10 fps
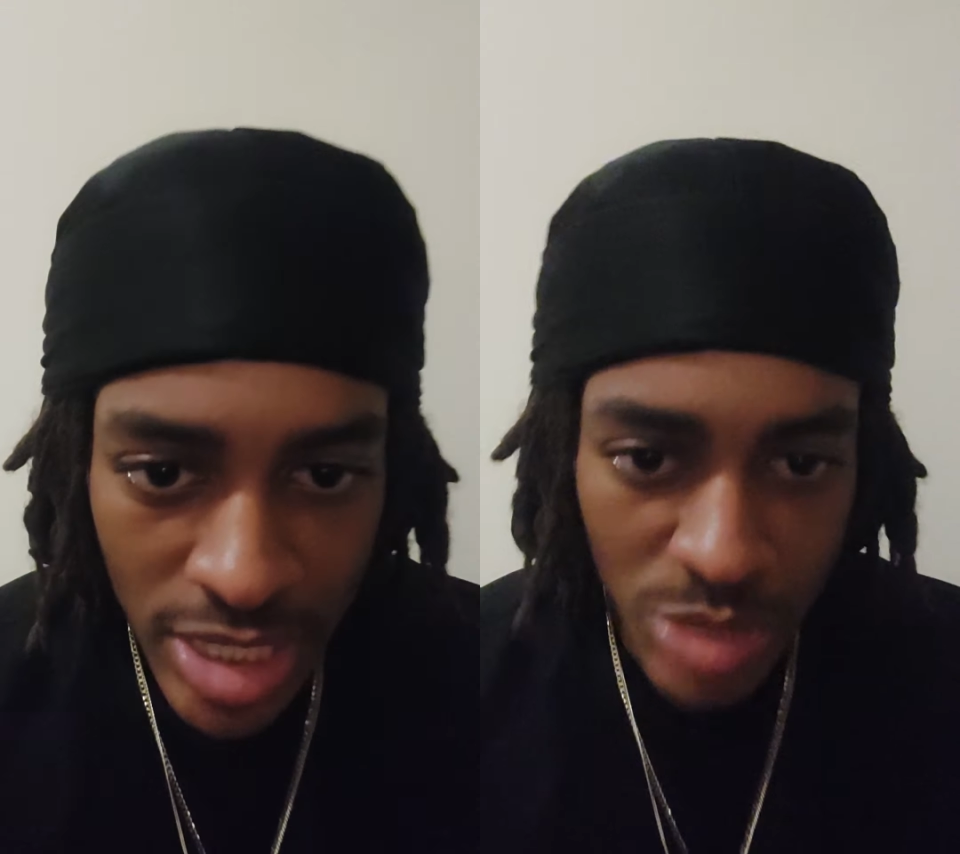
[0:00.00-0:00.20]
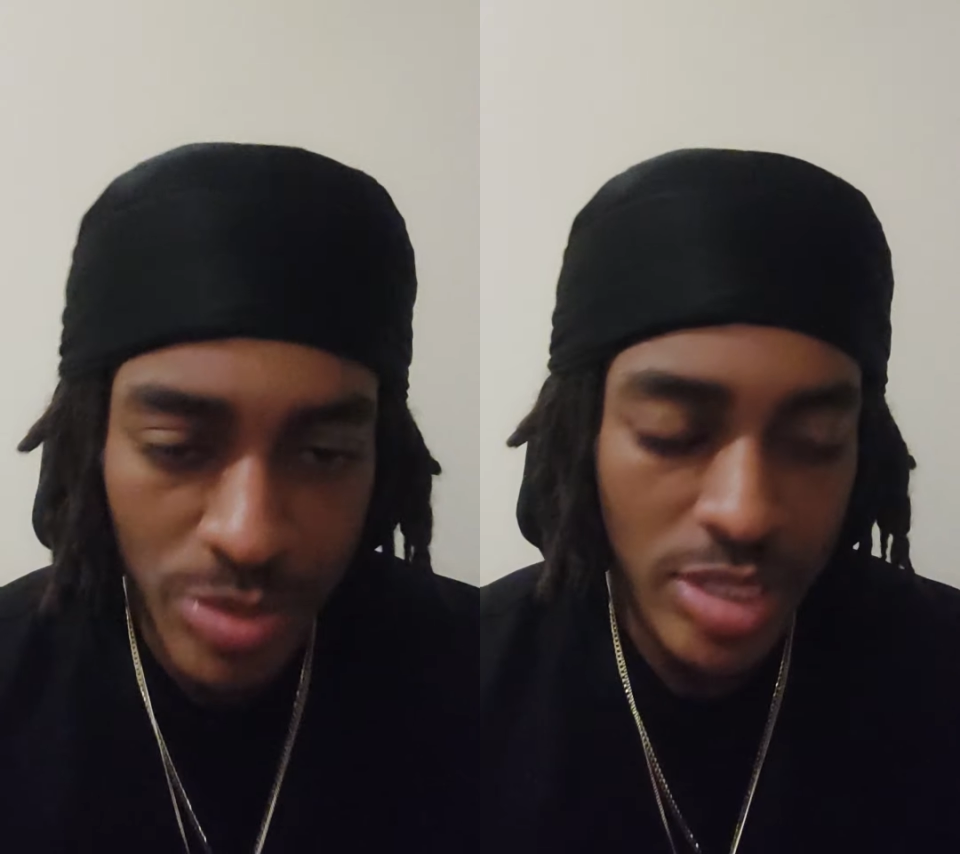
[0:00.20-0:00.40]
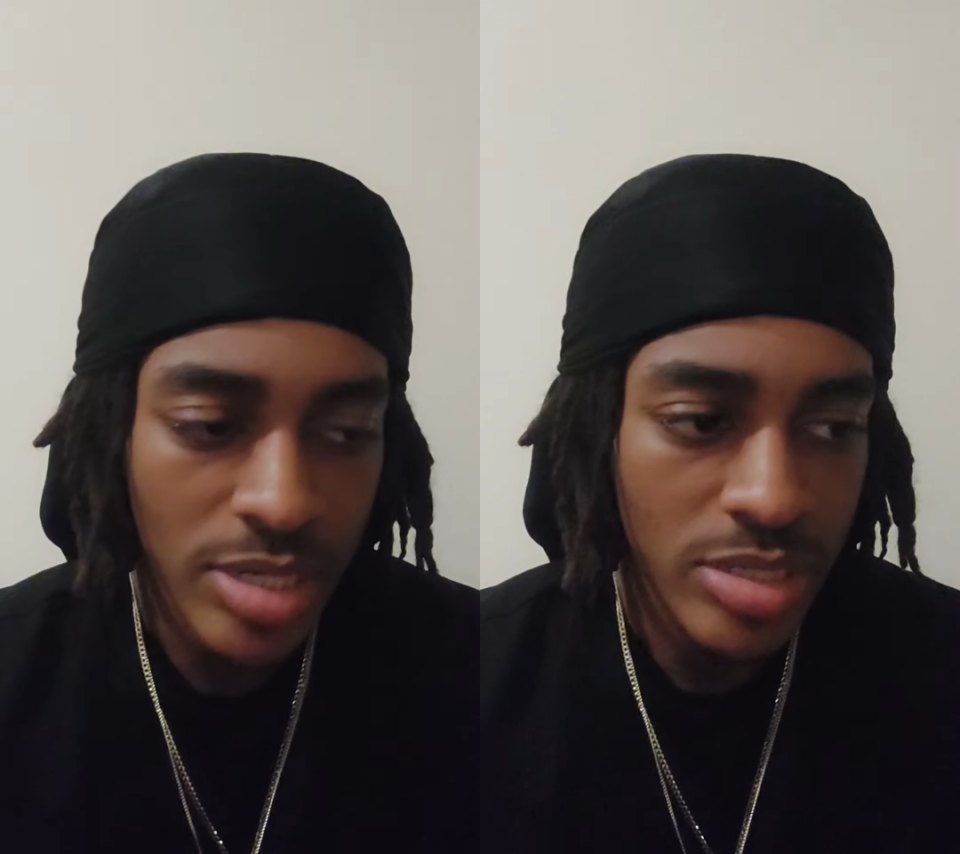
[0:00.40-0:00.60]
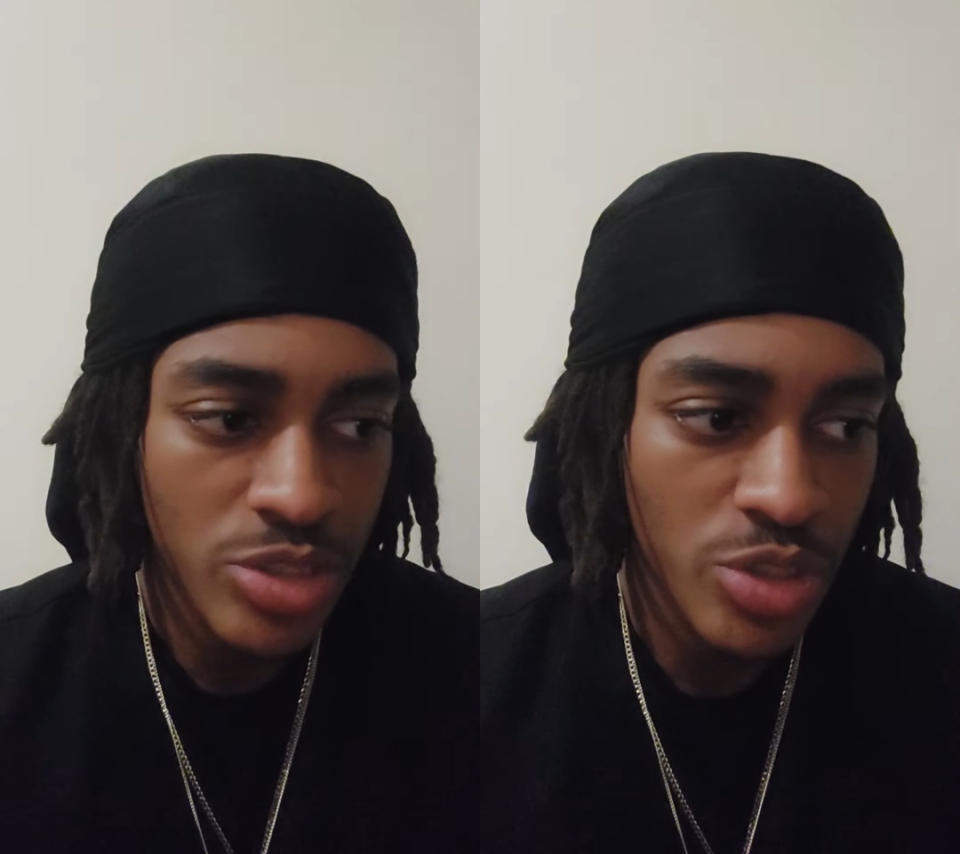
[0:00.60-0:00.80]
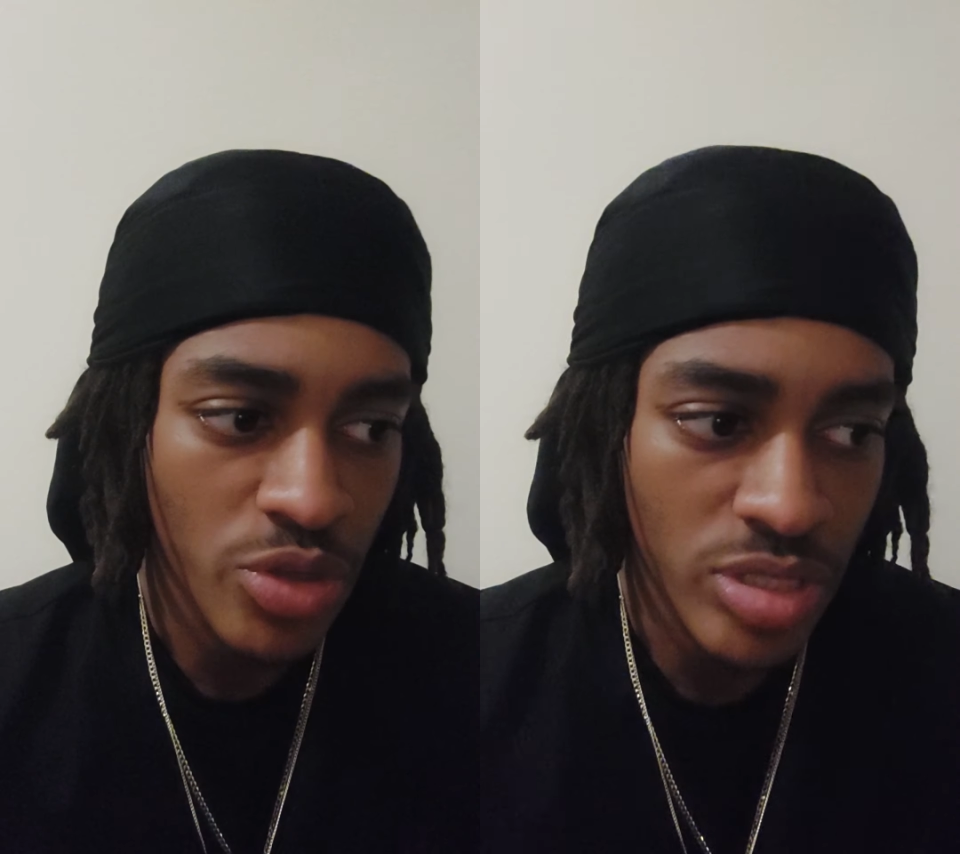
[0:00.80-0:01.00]
Is because,
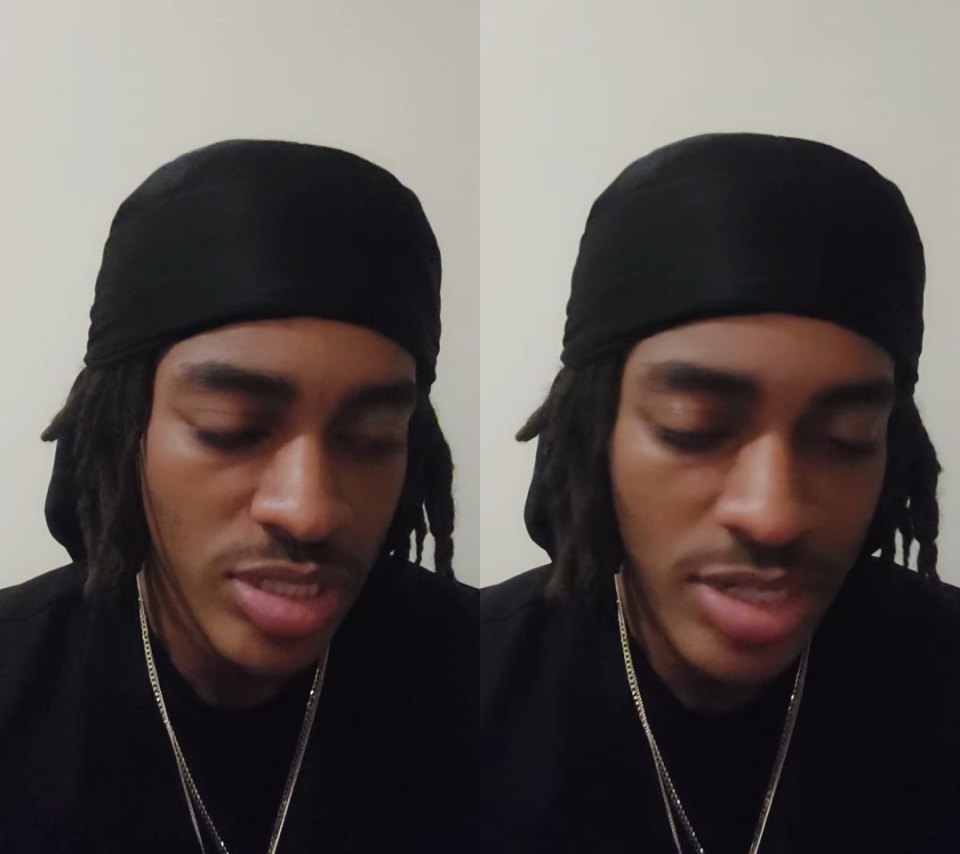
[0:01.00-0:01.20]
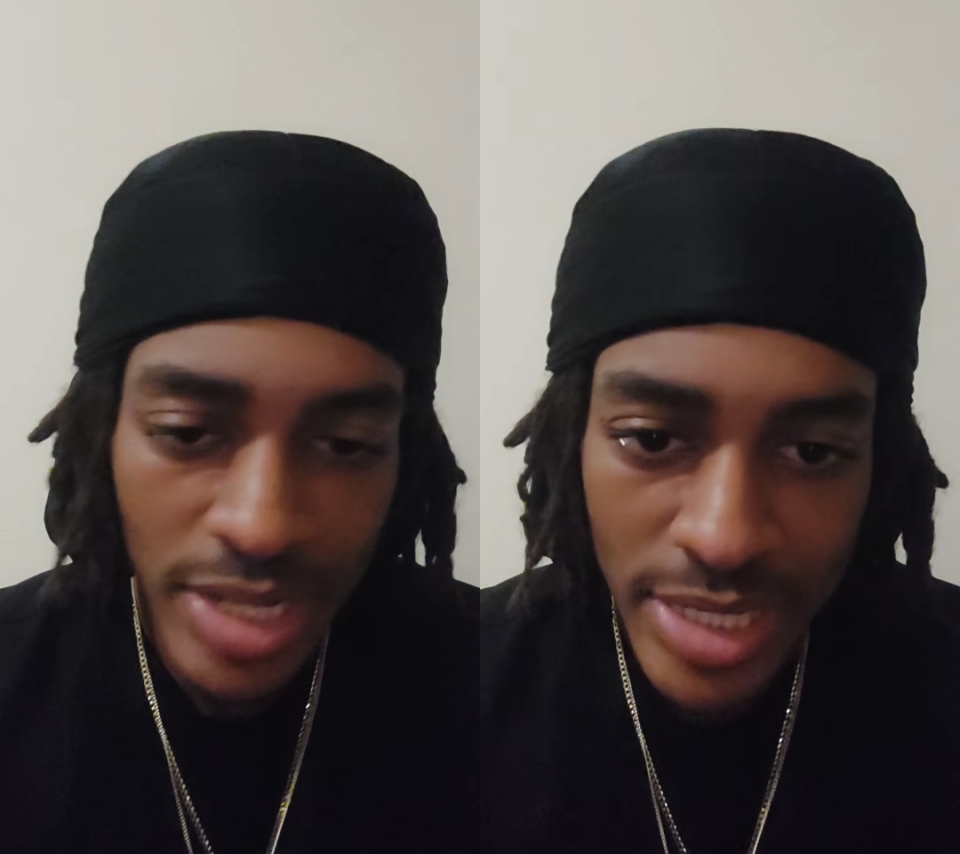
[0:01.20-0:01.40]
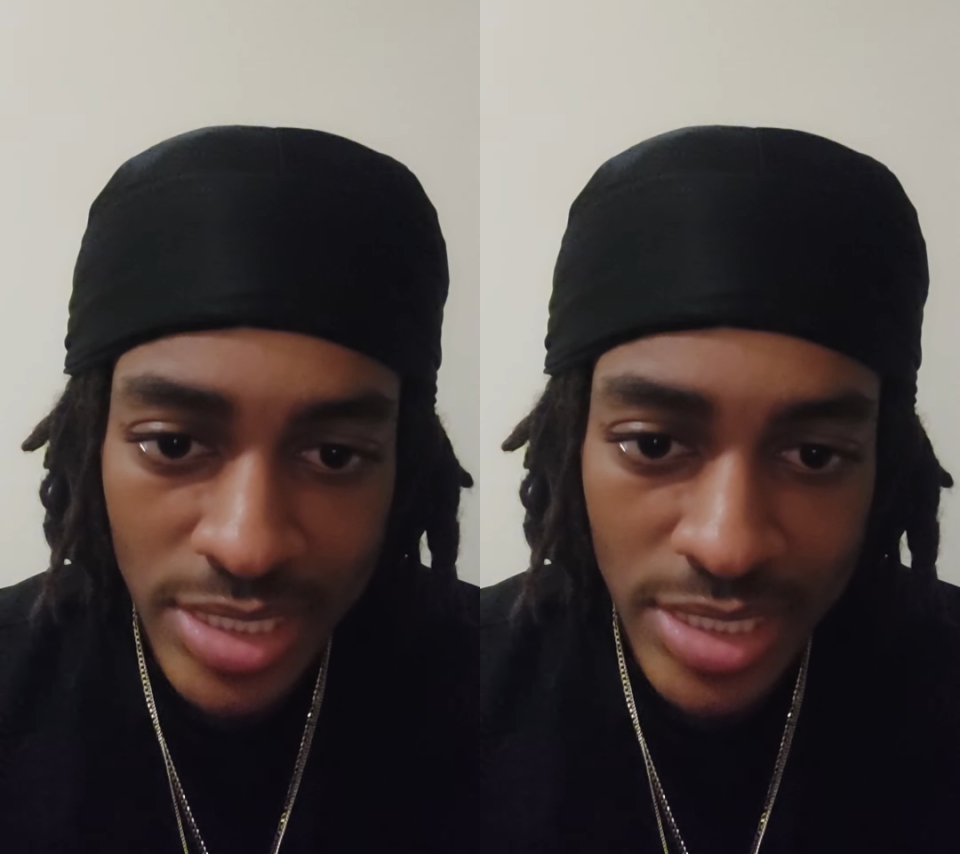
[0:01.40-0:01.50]
you know, the sunlight